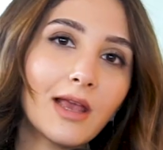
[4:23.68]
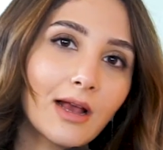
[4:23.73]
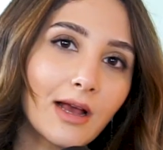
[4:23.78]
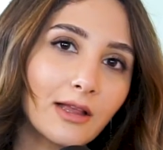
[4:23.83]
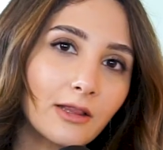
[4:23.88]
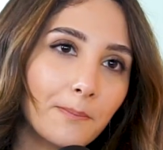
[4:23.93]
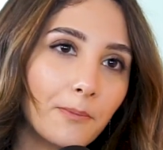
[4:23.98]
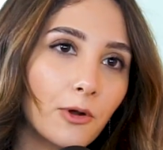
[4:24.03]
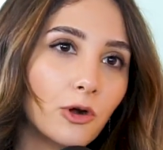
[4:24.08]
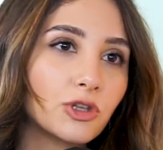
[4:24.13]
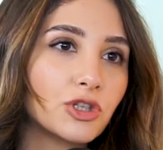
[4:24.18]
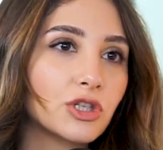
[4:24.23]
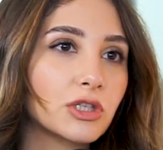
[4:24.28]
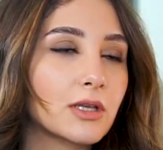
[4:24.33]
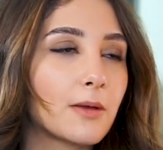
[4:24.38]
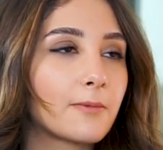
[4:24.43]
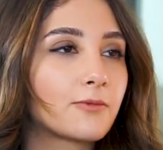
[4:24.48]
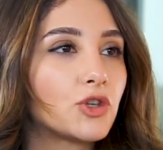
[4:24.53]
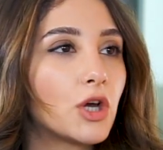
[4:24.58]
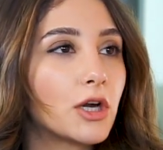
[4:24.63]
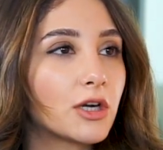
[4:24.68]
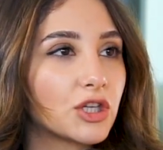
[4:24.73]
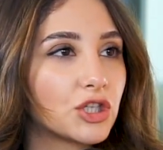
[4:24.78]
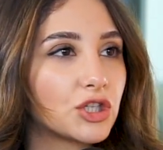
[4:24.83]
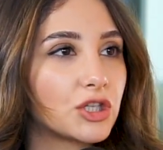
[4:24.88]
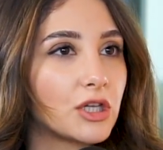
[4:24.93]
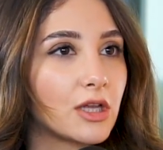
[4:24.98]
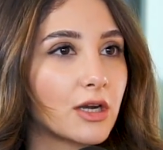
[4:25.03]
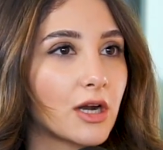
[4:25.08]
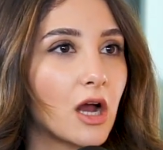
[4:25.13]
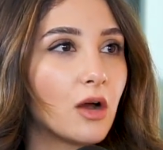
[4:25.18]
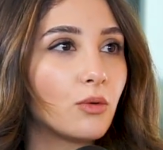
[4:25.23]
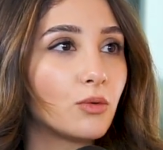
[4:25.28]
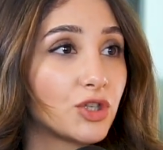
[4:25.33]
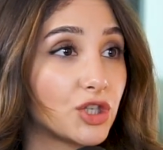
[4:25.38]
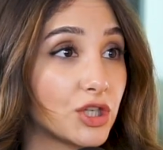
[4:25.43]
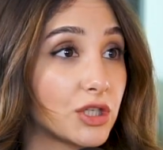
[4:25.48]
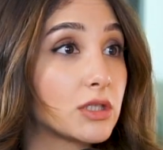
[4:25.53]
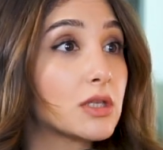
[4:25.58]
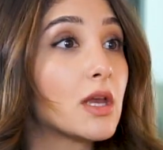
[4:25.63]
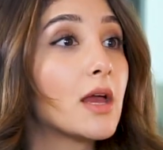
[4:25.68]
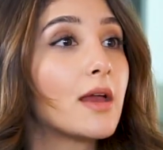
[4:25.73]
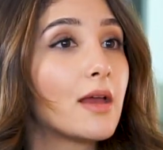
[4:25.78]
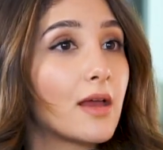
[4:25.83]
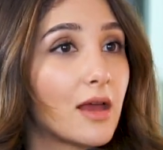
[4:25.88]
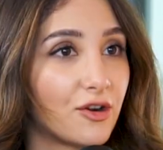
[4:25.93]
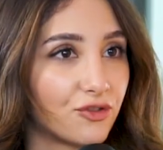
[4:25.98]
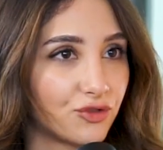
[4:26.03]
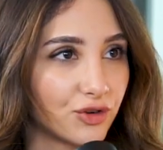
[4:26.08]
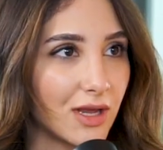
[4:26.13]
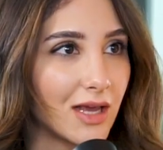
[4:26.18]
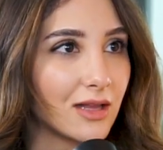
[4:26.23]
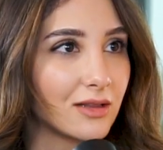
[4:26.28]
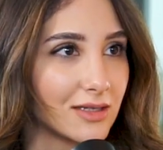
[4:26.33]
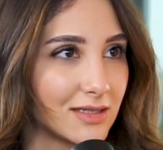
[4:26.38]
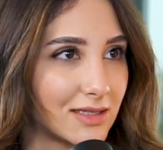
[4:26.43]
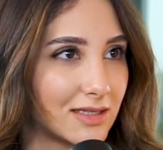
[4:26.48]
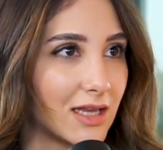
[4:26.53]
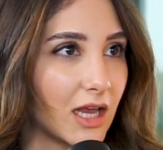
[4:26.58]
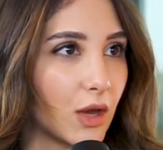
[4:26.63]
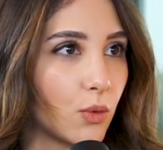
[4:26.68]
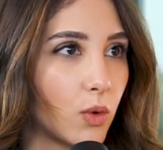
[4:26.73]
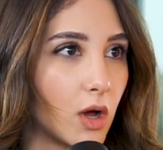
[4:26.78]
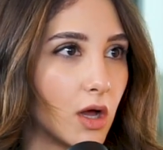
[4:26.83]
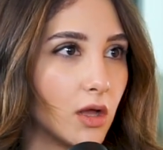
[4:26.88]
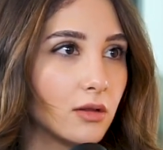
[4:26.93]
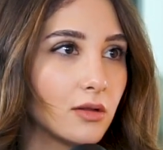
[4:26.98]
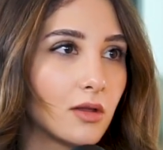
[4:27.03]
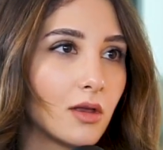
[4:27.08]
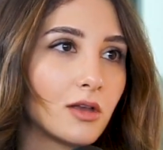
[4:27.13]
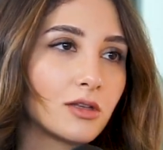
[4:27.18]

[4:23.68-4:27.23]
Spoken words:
they're gonna purchase a Turkish lira, which is a realistic one,